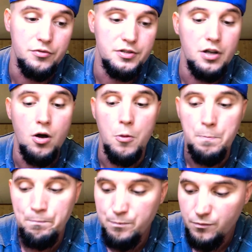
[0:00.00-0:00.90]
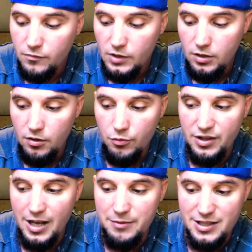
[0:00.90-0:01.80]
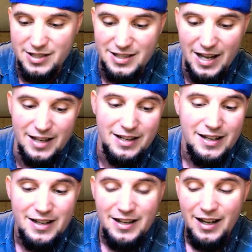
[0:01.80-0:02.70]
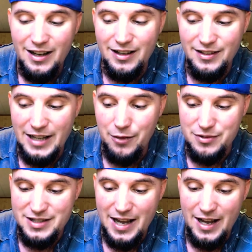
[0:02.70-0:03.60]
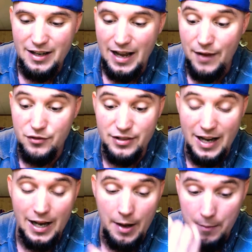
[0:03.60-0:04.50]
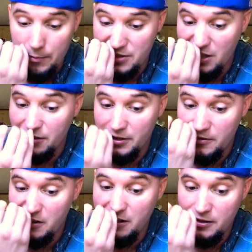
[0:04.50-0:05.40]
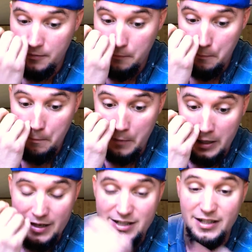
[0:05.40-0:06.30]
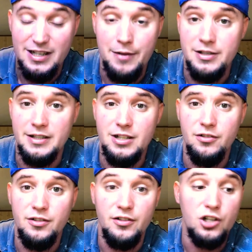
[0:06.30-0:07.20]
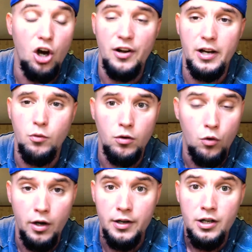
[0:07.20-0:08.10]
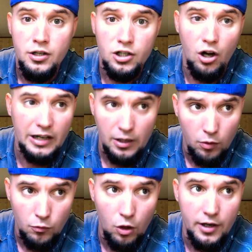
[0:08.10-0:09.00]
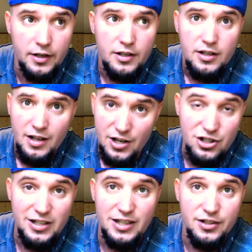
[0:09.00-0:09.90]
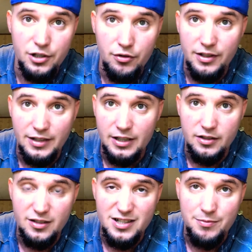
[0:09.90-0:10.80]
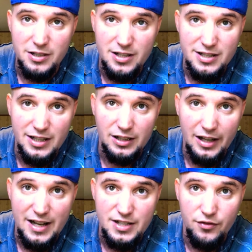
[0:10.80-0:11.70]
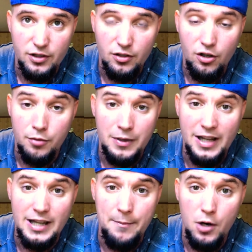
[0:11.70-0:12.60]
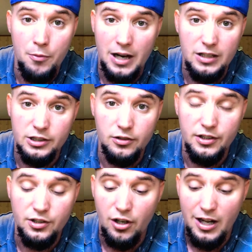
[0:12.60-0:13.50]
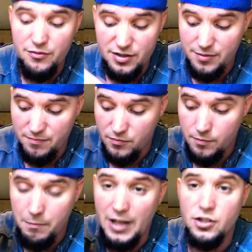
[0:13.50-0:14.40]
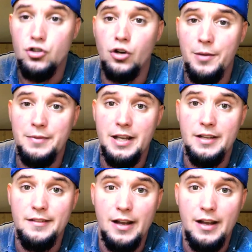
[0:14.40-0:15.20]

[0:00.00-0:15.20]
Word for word: So, with that being said, uh, that was that. After that, I, I remember telling, uh, my ex at the time was like telling her, call 911, call 911. And she didn't do it, thank goodness, because it didn't last very long. But at that moment, I literally thought I was about to drop dead.